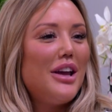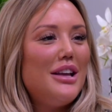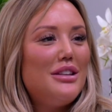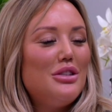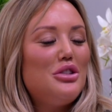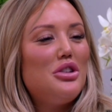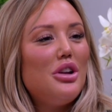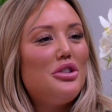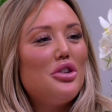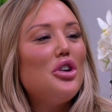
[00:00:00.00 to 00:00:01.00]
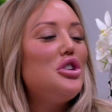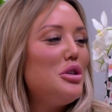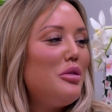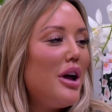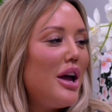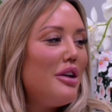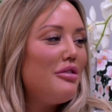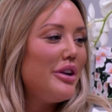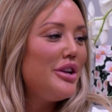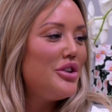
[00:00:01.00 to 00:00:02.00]
OK, so Joshua
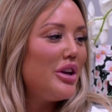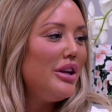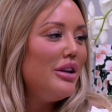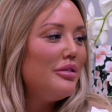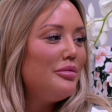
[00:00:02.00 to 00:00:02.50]
Ritchie.